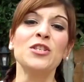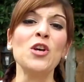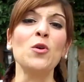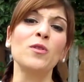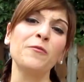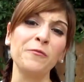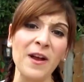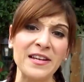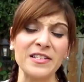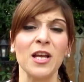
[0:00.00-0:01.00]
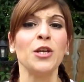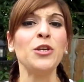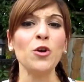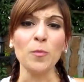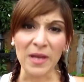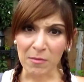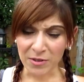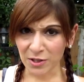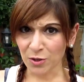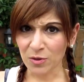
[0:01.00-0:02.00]
So the friends, you'll be
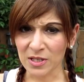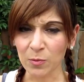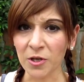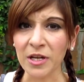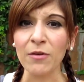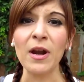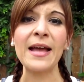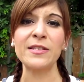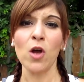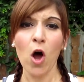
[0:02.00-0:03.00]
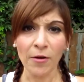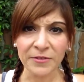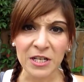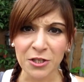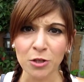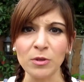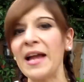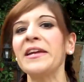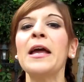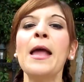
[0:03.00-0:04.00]
able to do this workout as often as you
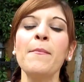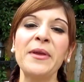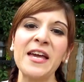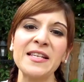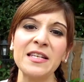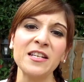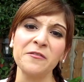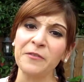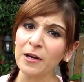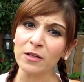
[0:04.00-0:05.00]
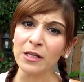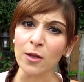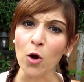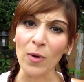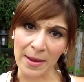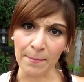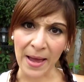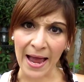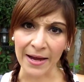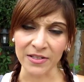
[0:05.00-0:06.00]
like because it is fairly low
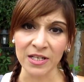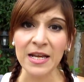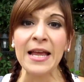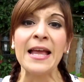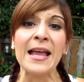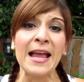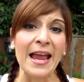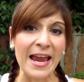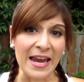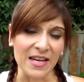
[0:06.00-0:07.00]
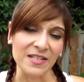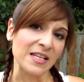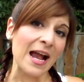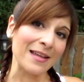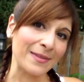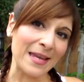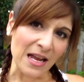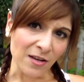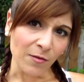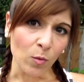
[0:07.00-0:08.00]
impact. And at the
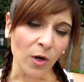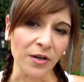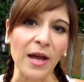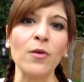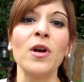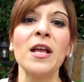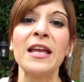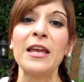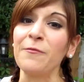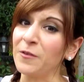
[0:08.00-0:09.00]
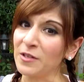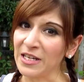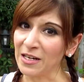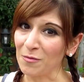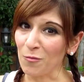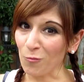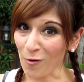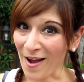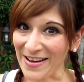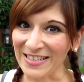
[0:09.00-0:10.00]
end of the workout, if you did it
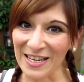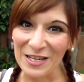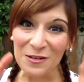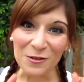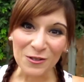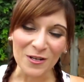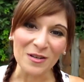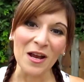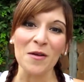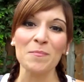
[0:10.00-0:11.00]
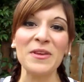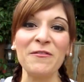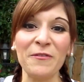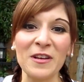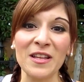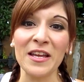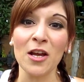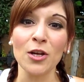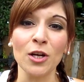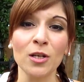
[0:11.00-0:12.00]
right, you should be
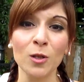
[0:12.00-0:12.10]
feeling your